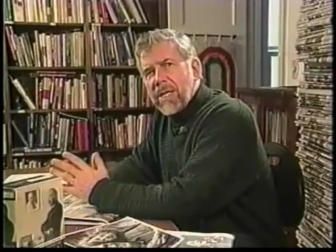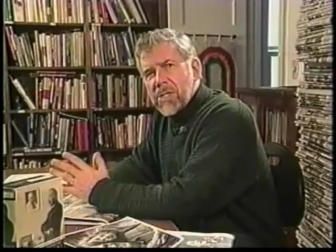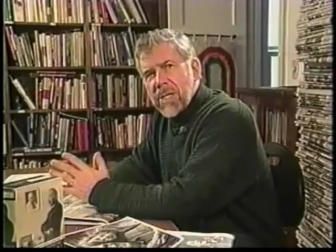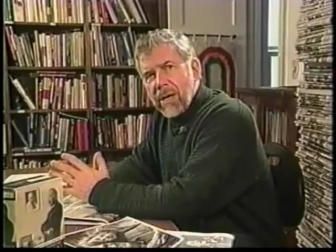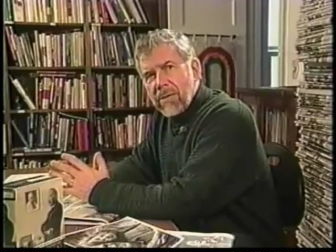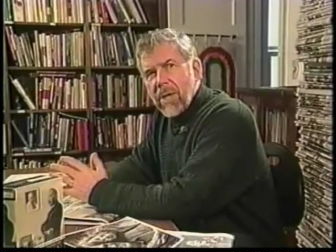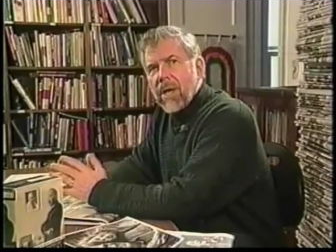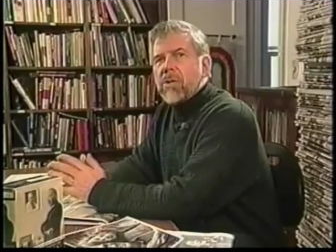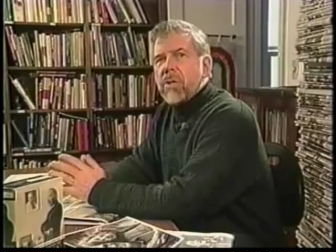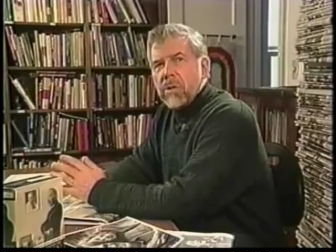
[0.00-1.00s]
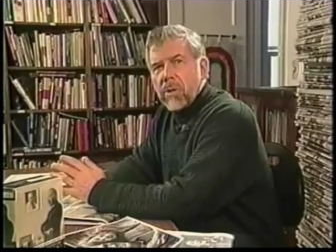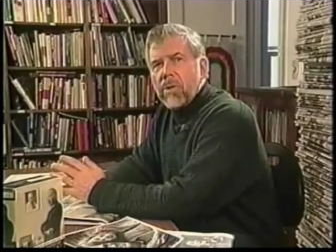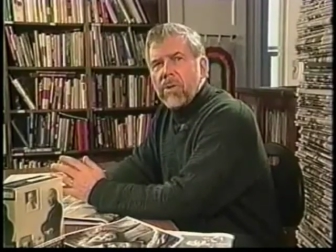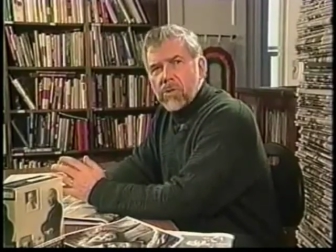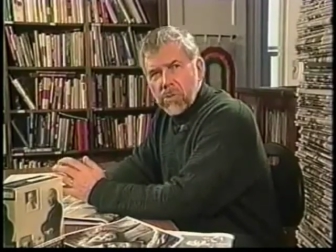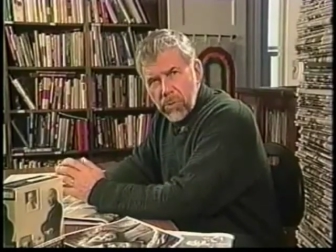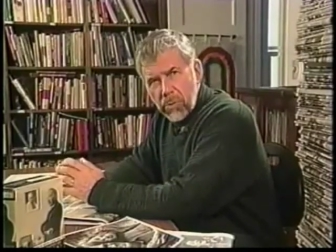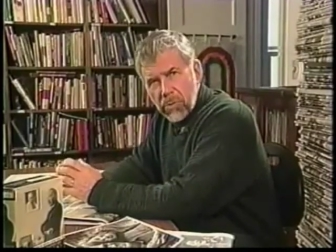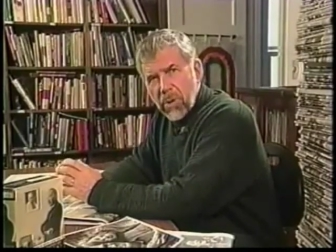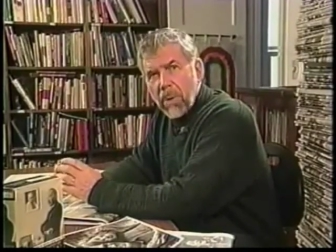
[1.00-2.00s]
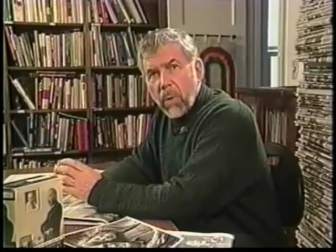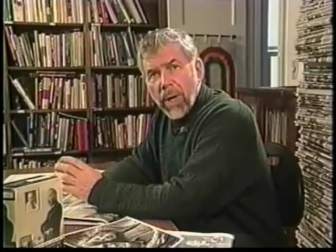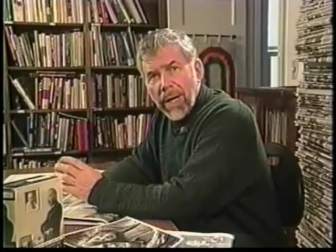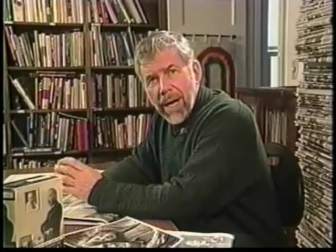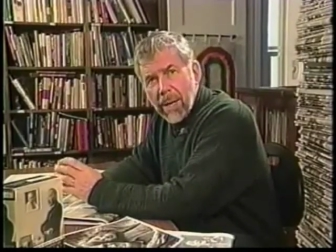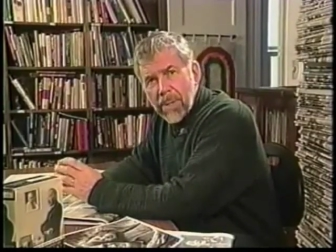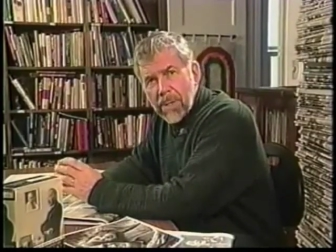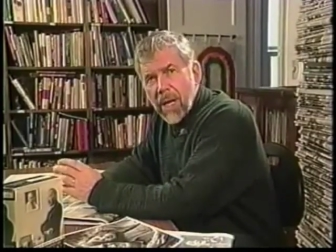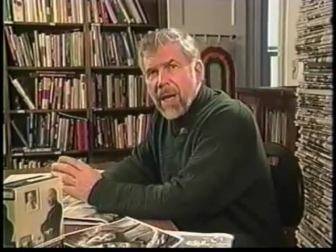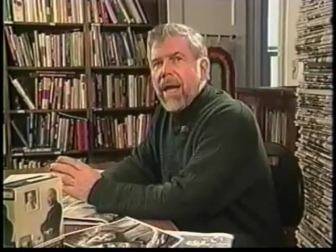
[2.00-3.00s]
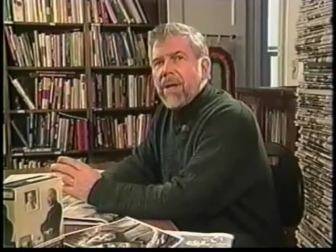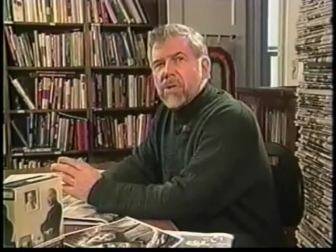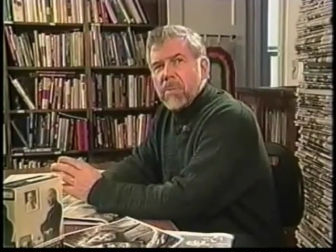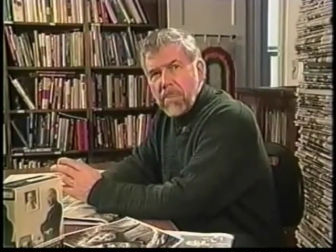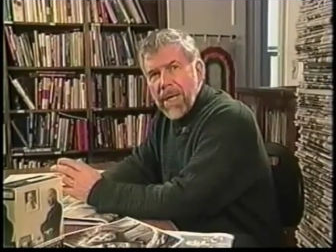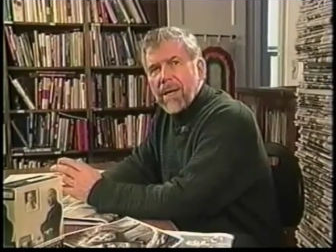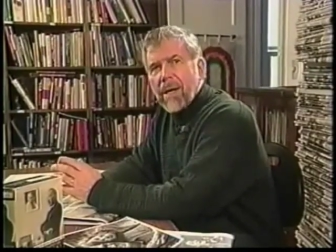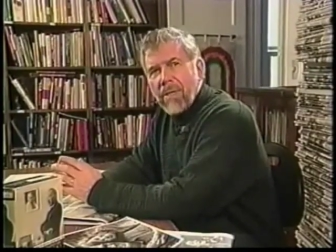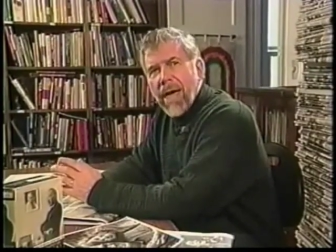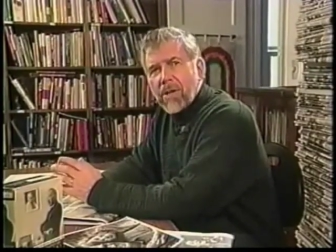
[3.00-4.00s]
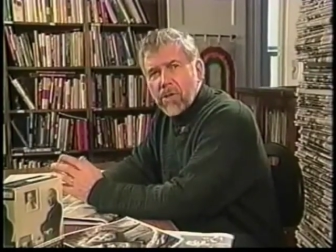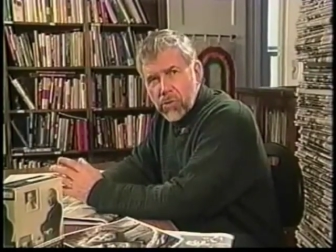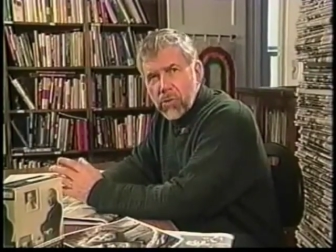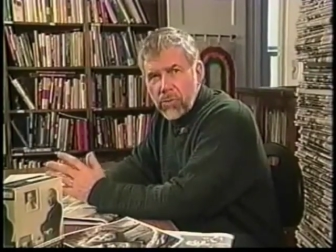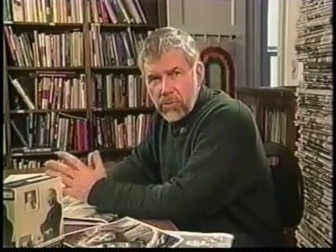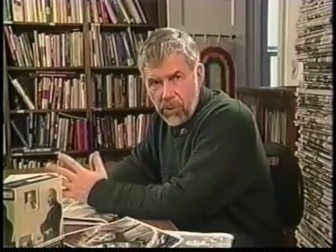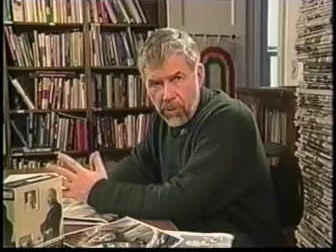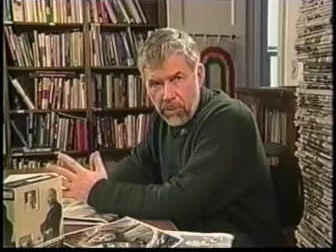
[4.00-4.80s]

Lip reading: King's death to learn the truth about what happened and to make that truth